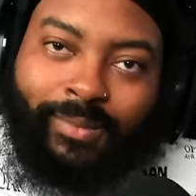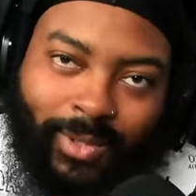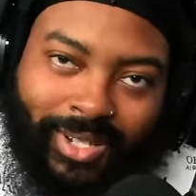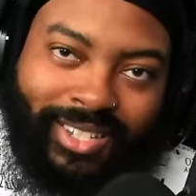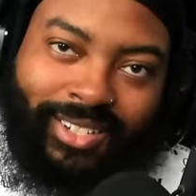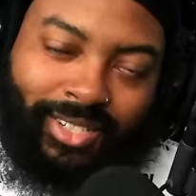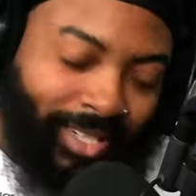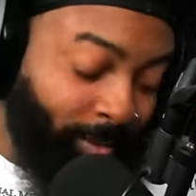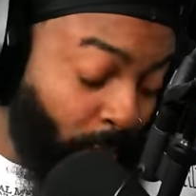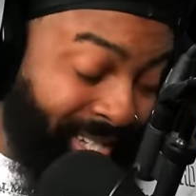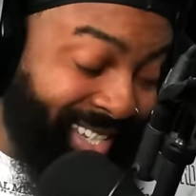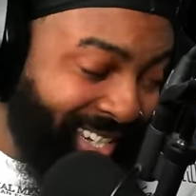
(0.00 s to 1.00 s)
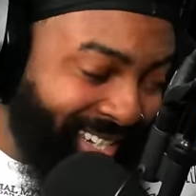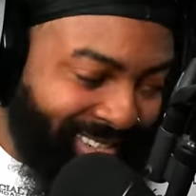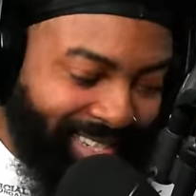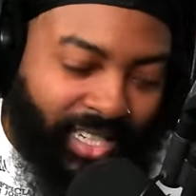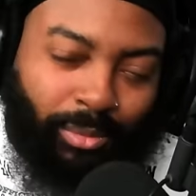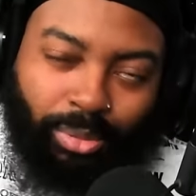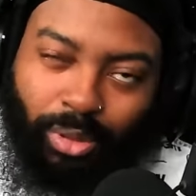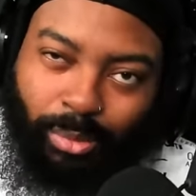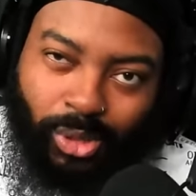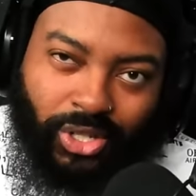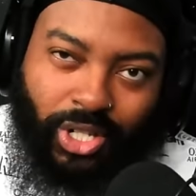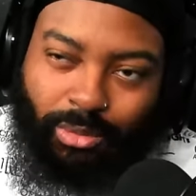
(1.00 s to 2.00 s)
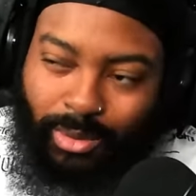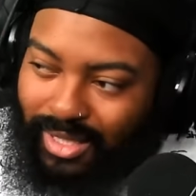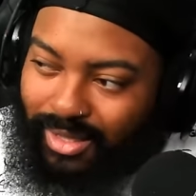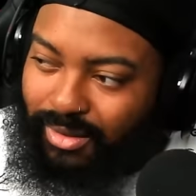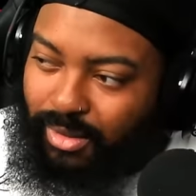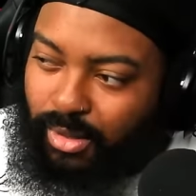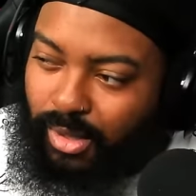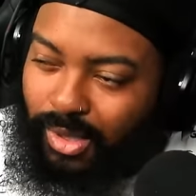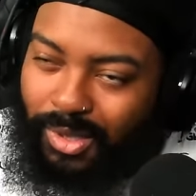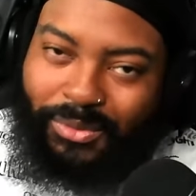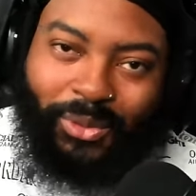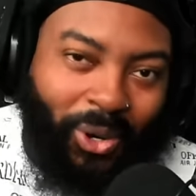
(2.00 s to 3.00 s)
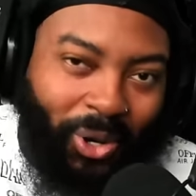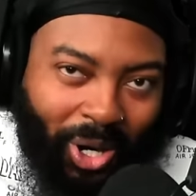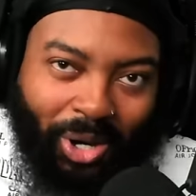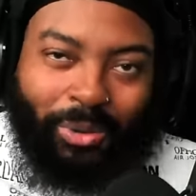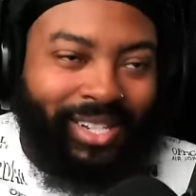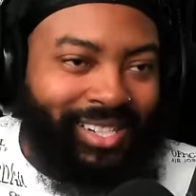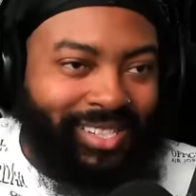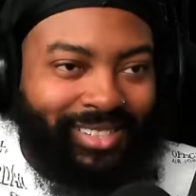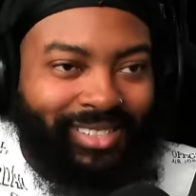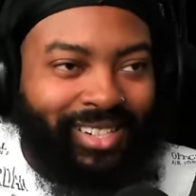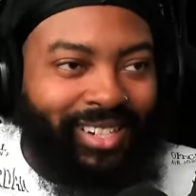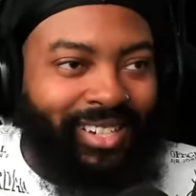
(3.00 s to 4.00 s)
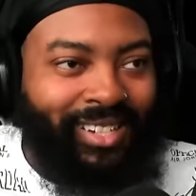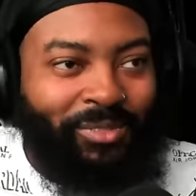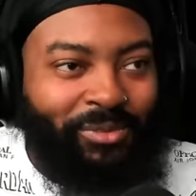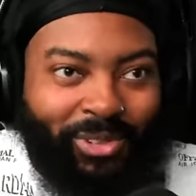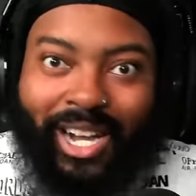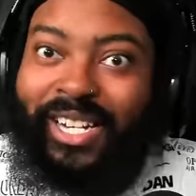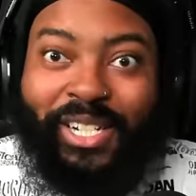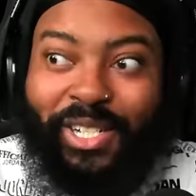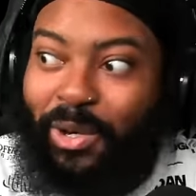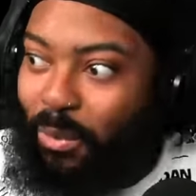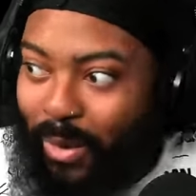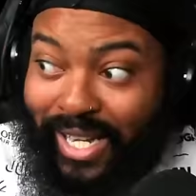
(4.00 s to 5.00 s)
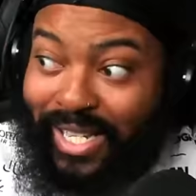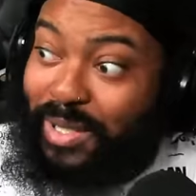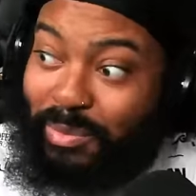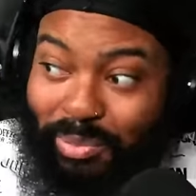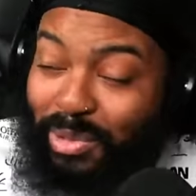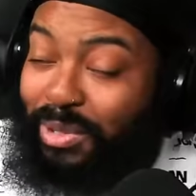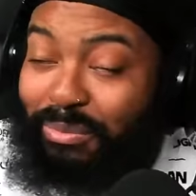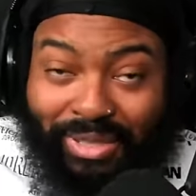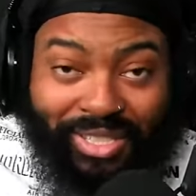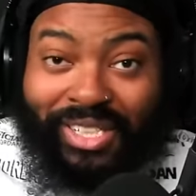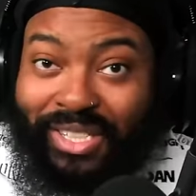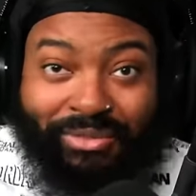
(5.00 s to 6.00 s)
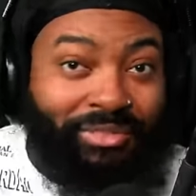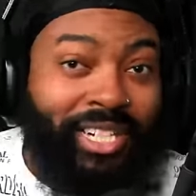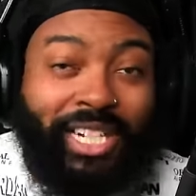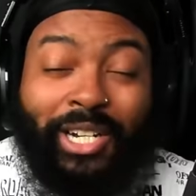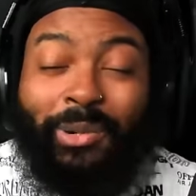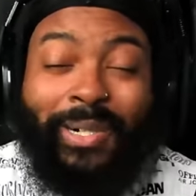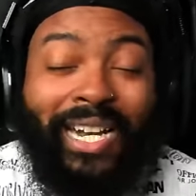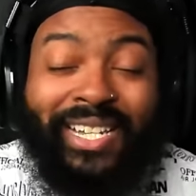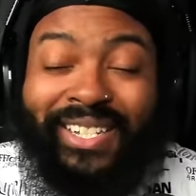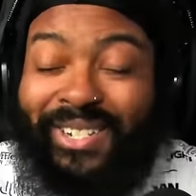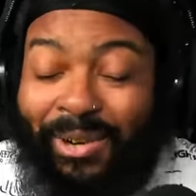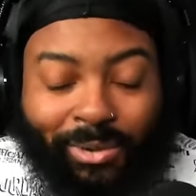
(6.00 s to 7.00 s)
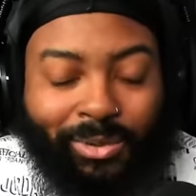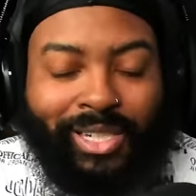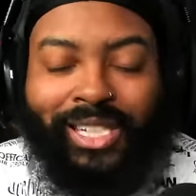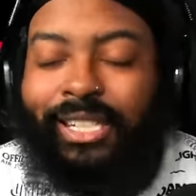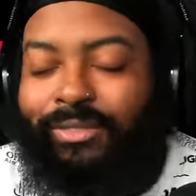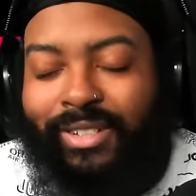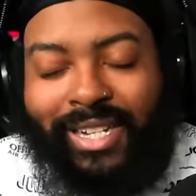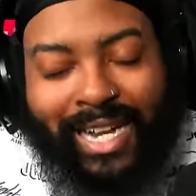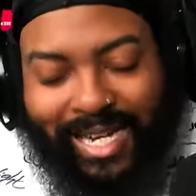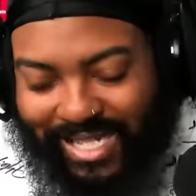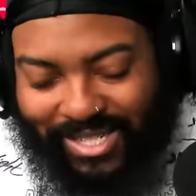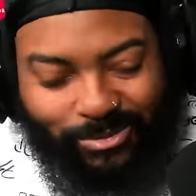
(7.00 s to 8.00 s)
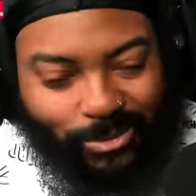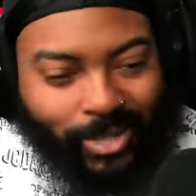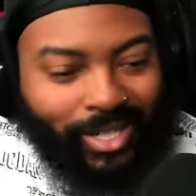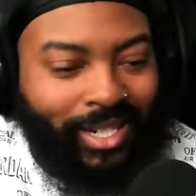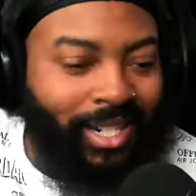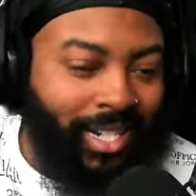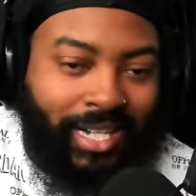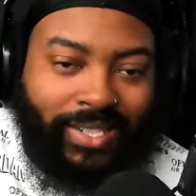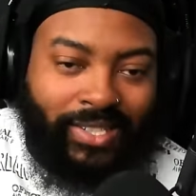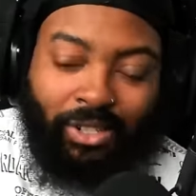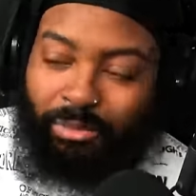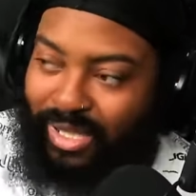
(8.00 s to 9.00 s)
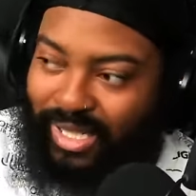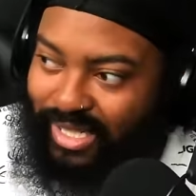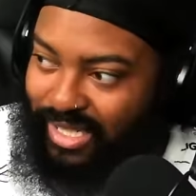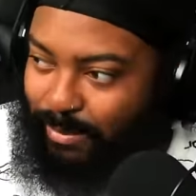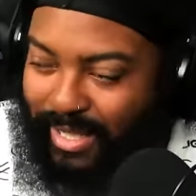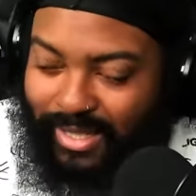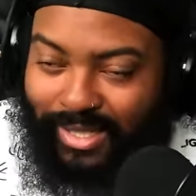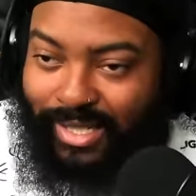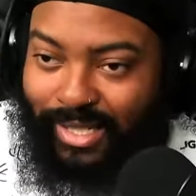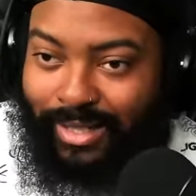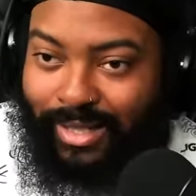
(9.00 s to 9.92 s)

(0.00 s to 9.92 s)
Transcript: once once again, thank you, Promo Joe, man, for always finding a way to put me in the video when I don't even ask for it. I don't be expecting it.